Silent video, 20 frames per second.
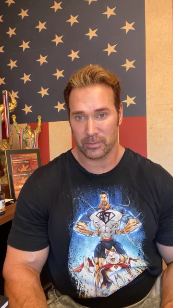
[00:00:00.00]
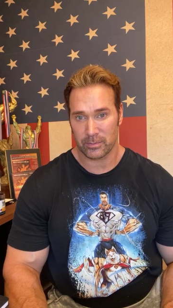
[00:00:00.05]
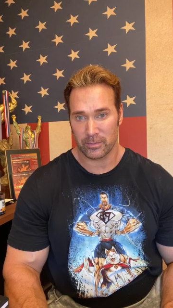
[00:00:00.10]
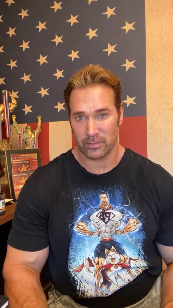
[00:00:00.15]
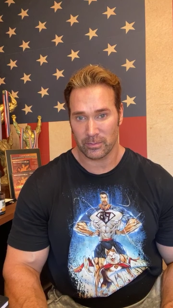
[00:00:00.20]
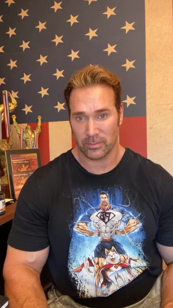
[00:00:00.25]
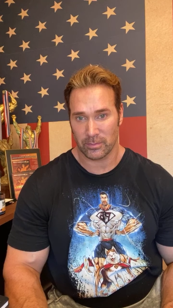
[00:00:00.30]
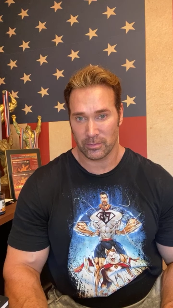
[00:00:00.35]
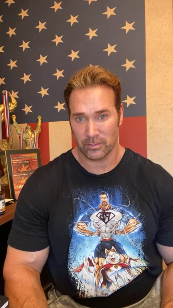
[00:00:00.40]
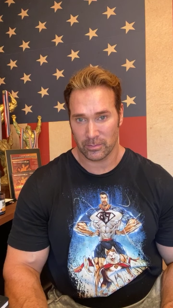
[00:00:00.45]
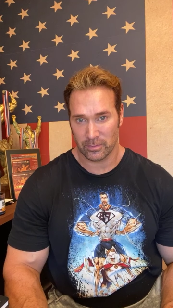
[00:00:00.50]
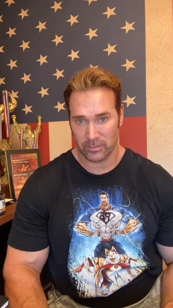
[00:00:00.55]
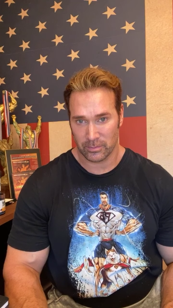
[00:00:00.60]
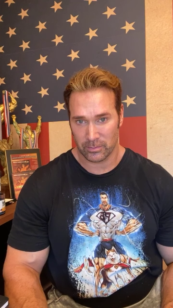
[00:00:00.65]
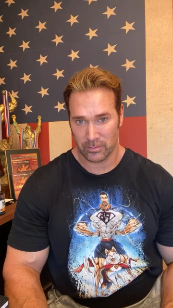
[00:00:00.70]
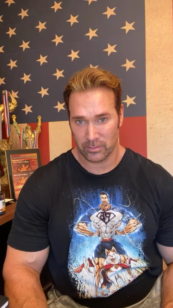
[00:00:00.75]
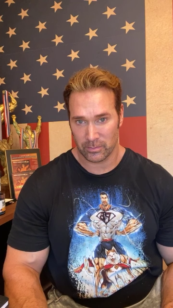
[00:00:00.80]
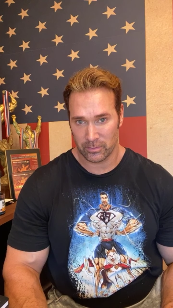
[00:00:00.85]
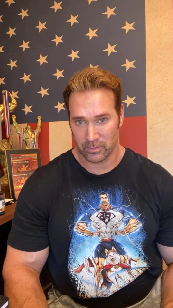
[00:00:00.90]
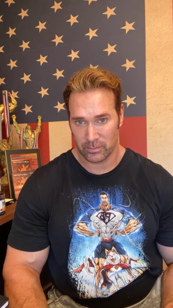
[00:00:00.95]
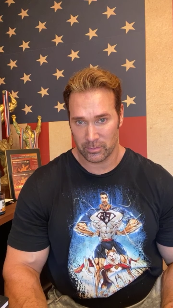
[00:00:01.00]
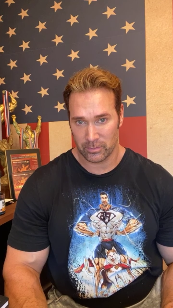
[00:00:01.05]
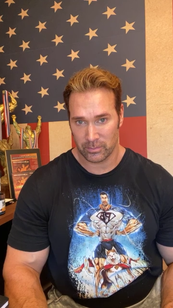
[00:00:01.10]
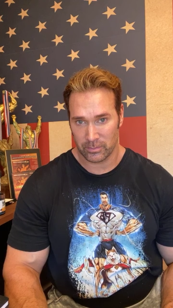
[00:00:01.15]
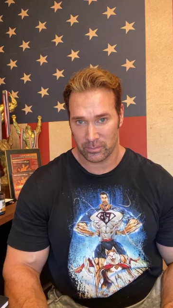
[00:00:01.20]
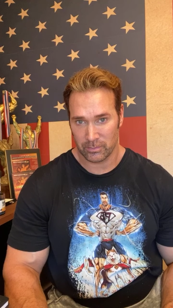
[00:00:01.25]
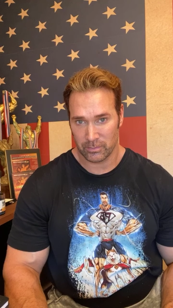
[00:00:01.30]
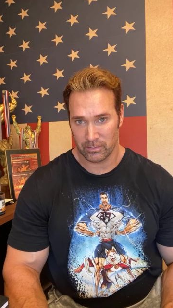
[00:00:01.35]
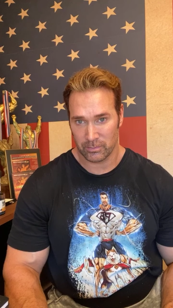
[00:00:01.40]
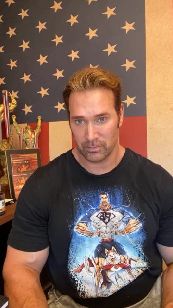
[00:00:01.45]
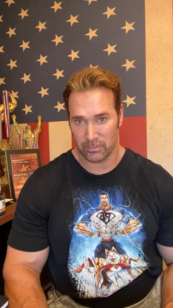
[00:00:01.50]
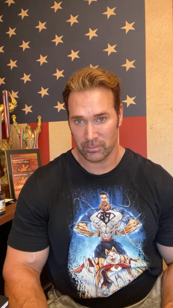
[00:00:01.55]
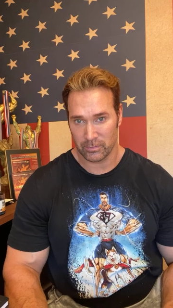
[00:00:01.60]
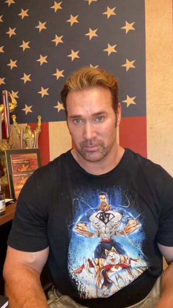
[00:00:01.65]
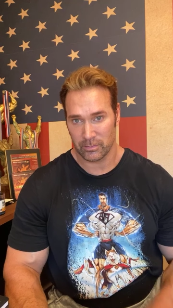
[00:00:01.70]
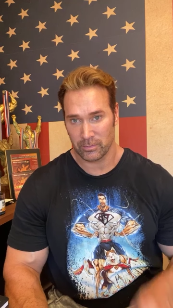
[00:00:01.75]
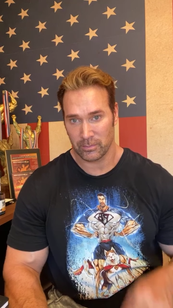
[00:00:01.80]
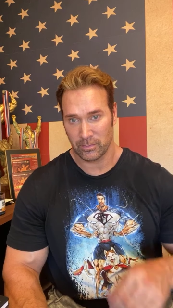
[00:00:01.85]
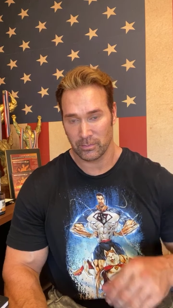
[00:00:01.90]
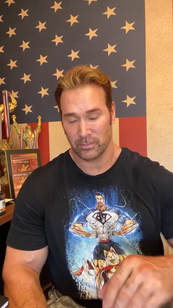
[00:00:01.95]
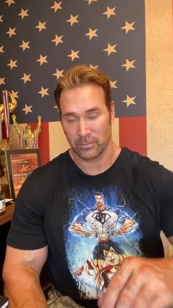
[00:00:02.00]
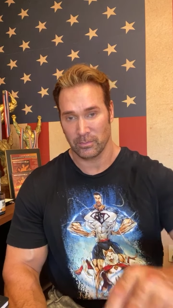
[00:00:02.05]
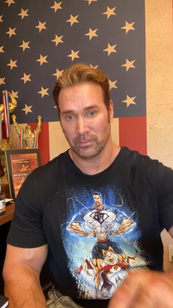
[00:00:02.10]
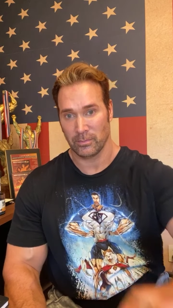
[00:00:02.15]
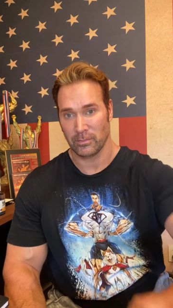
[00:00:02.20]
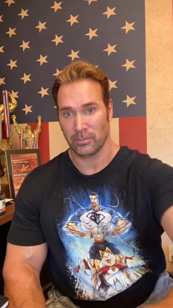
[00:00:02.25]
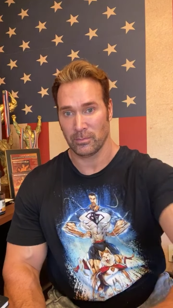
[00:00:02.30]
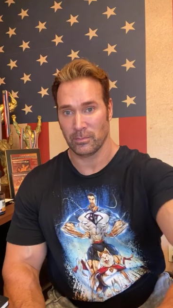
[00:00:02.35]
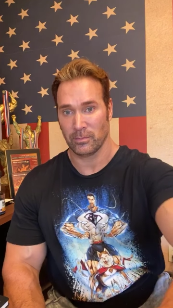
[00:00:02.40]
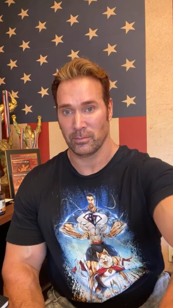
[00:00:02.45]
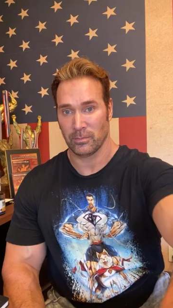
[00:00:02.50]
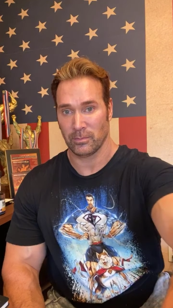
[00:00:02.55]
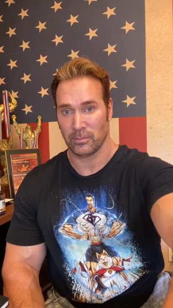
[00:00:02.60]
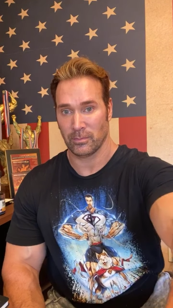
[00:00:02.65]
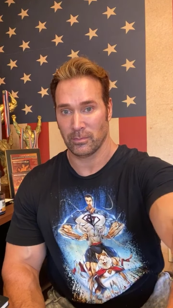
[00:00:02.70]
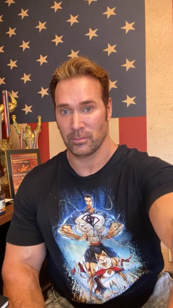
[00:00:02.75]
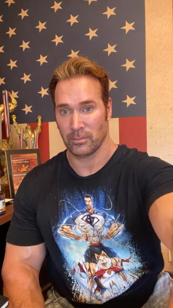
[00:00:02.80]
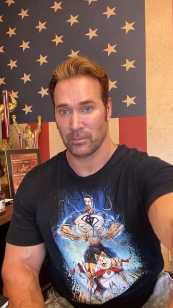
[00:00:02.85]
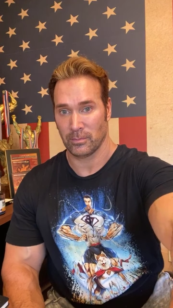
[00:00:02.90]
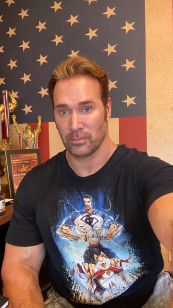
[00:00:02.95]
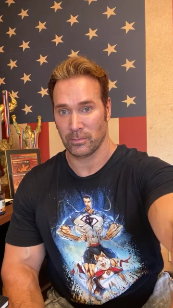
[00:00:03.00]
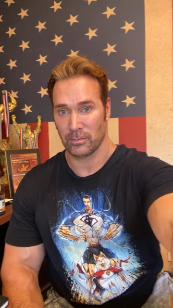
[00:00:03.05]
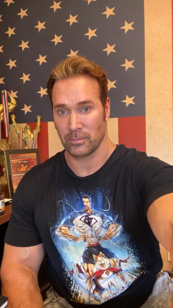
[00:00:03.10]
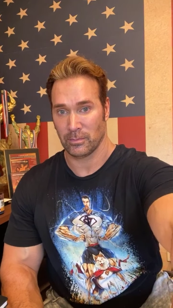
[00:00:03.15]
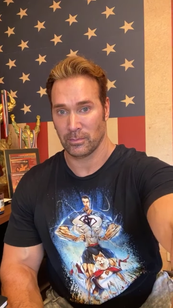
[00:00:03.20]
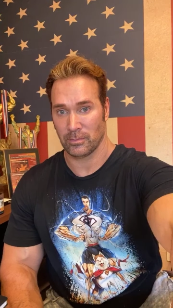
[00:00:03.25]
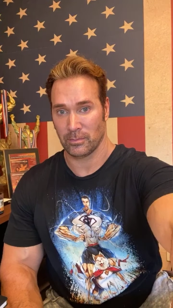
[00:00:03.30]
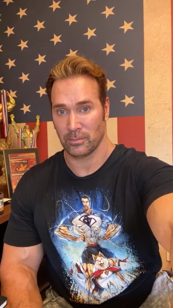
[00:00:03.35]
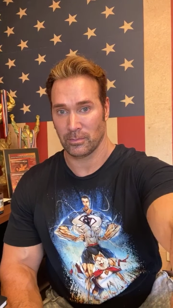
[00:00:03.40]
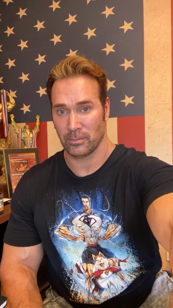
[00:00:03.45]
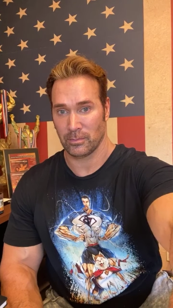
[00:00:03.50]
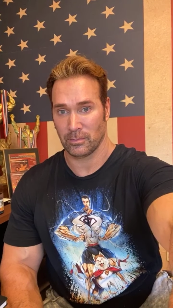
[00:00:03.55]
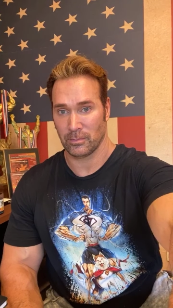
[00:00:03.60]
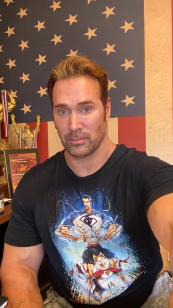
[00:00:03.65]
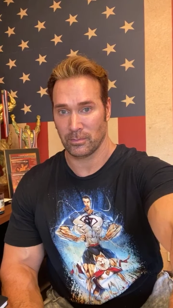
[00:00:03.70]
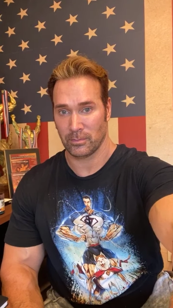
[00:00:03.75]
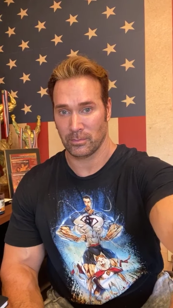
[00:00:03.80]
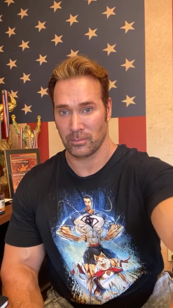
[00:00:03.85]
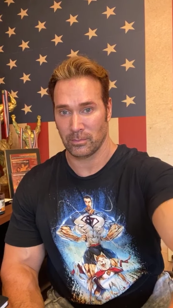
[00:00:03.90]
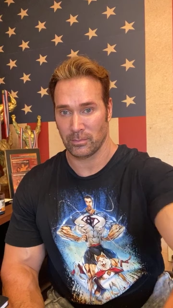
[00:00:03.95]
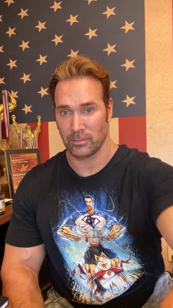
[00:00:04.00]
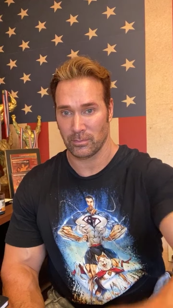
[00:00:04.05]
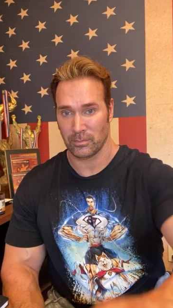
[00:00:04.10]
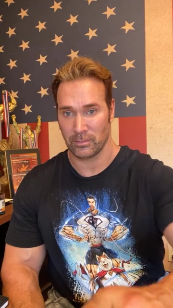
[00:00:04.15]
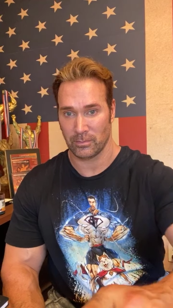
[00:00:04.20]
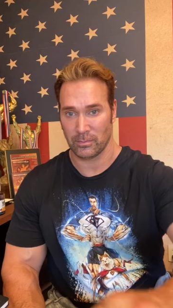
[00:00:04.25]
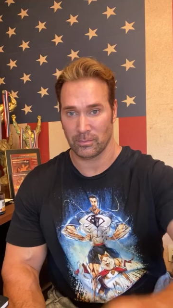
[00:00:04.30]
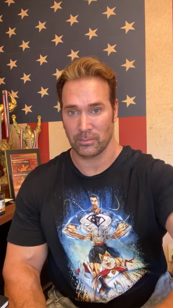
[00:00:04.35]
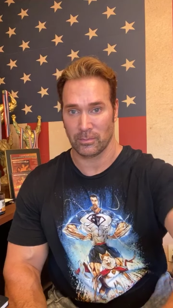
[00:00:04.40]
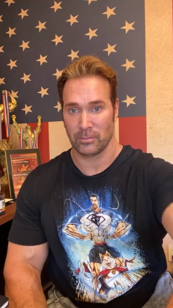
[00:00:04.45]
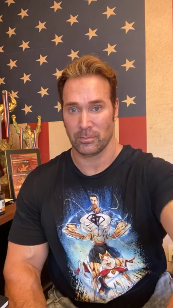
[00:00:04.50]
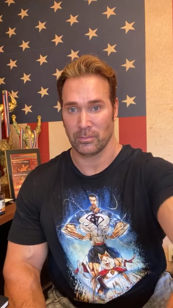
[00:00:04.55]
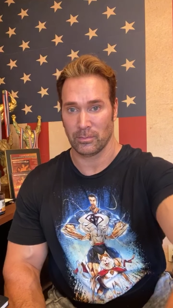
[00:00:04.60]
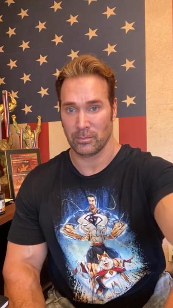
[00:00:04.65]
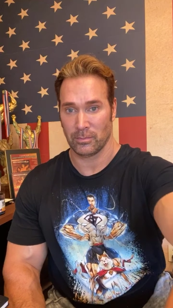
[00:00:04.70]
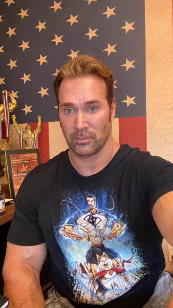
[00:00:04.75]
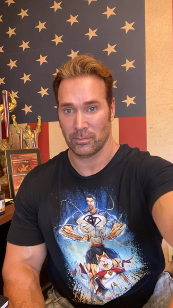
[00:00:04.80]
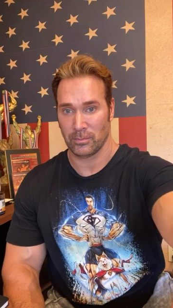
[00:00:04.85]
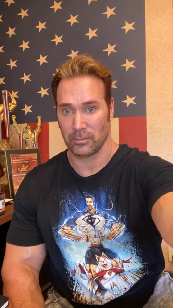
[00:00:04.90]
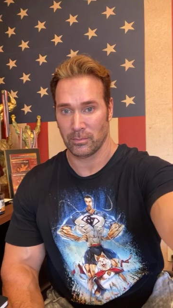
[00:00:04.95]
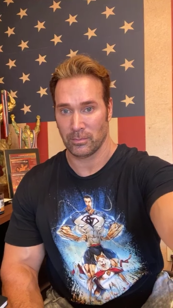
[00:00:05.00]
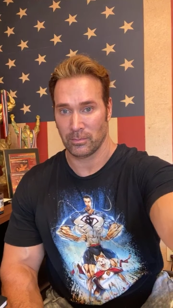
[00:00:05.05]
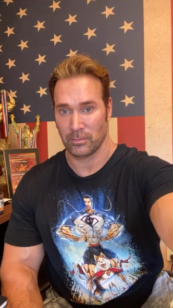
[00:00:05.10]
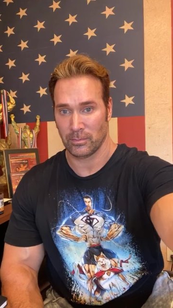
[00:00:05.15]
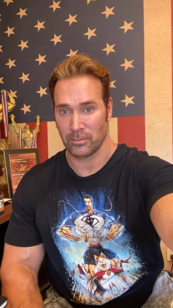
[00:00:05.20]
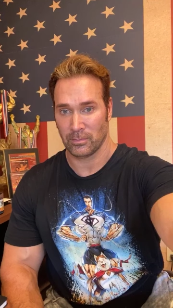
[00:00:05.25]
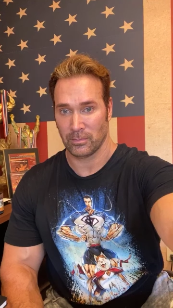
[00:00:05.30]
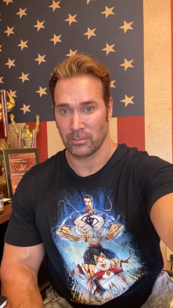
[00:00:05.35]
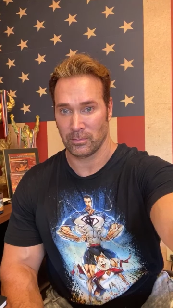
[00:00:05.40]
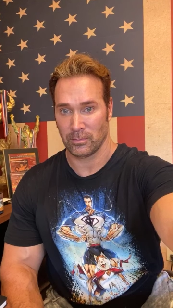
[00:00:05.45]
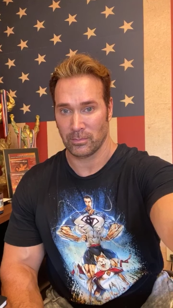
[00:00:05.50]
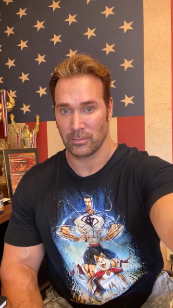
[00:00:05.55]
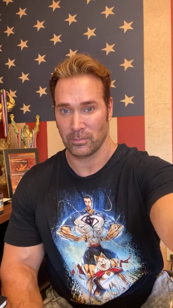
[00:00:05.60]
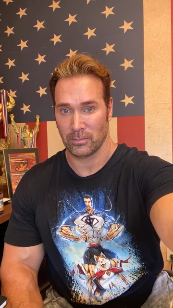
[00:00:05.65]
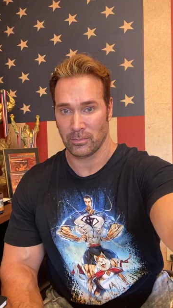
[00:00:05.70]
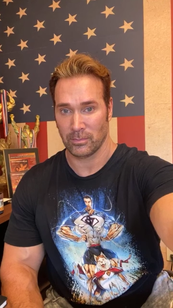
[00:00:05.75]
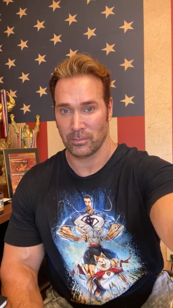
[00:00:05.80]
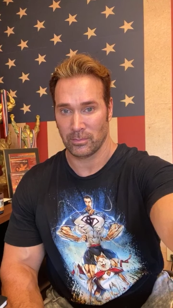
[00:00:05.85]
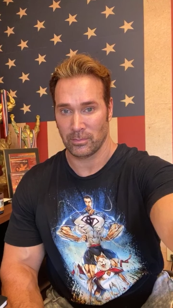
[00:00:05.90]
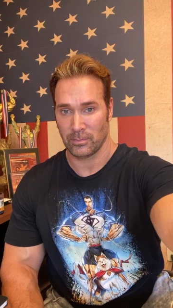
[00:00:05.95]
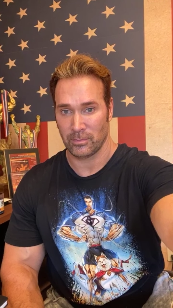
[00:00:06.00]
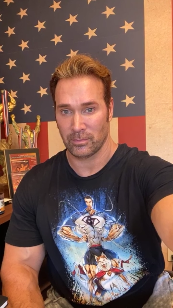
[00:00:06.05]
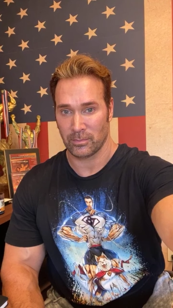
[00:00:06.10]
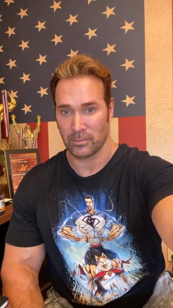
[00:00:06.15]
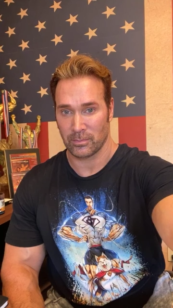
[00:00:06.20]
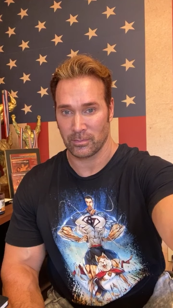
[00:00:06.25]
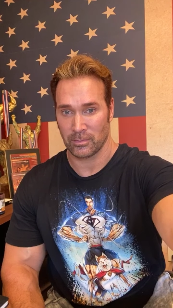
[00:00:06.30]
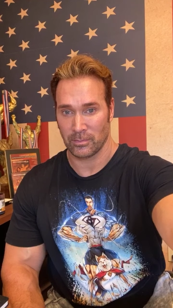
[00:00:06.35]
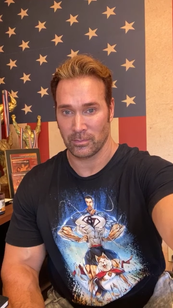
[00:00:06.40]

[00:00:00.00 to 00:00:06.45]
Nothing is said.